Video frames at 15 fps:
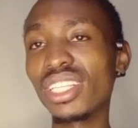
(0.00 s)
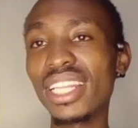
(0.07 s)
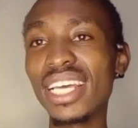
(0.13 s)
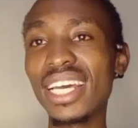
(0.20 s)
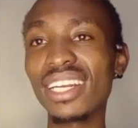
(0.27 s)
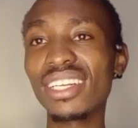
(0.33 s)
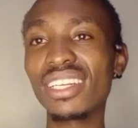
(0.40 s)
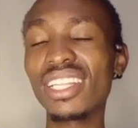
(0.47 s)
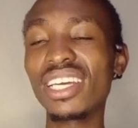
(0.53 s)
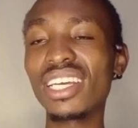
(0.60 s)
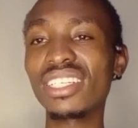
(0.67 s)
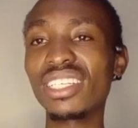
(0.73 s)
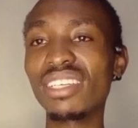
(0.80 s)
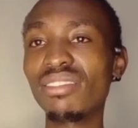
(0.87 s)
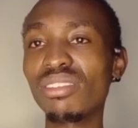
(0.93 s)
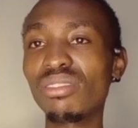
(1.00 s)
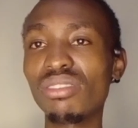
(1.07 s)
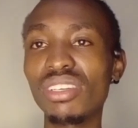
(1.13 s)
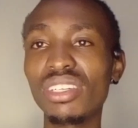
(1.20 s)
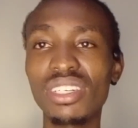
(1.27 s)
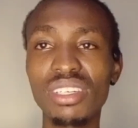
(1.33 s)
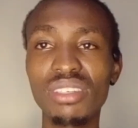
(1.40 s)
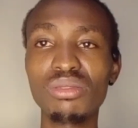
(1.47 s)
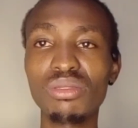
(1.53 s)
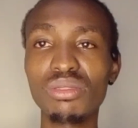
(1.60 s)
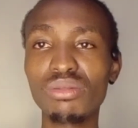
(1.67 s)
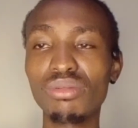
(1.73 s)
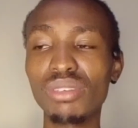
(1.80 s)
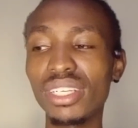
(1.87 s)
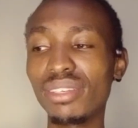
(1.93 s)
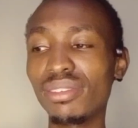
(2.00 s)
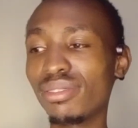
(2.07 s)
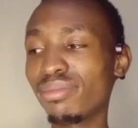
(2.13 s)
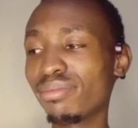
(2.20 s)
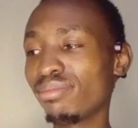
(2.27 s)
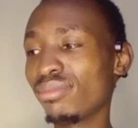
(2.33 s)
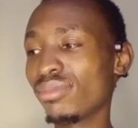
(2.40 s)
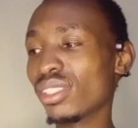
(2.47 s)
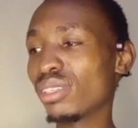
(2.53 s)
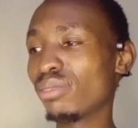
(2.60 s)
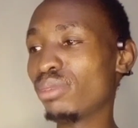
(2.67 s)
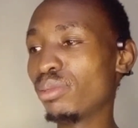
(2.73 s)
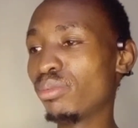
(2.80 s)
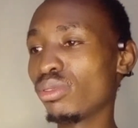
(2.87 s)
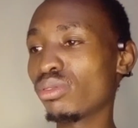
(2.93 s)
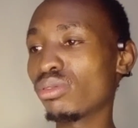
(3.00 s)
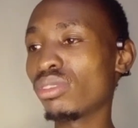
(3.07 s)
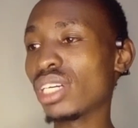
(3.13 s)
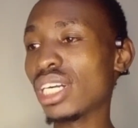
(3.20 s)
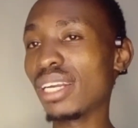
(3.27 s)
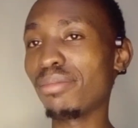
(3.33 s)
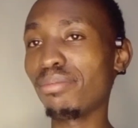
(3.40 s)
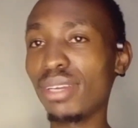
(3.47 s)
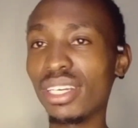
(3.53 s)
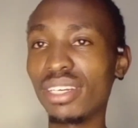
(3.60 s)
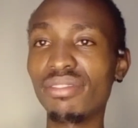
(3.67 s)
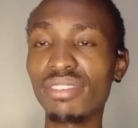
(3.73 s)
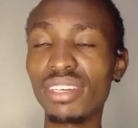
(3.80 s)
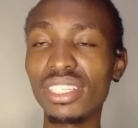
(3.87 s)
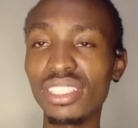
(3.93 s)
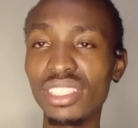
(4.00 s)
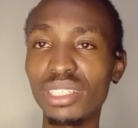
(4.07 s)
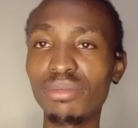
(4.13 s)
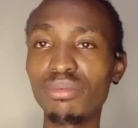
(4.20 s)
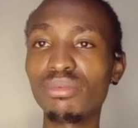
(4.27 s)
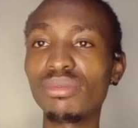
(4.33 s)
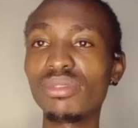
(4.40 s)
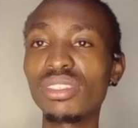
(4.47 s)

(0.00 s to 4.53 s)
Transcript: there are several reasons why people can make friendship.